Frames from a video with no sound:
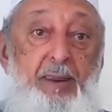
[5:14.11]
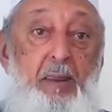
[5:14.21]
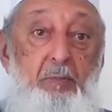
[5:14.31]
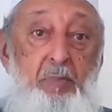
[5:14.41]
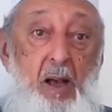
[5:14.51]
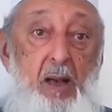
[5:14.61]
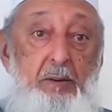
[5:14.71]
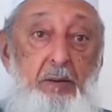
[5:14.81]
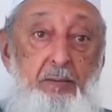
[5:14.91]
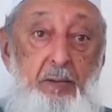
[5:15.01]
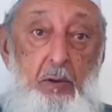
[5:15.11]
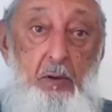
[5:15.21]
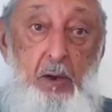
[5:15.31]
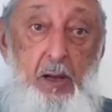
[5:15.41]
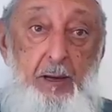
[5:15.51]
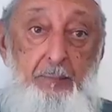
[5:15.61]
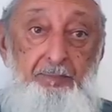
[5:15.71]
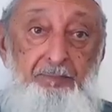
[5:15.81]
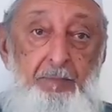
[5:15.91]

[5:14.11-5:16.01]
a part of the Quran.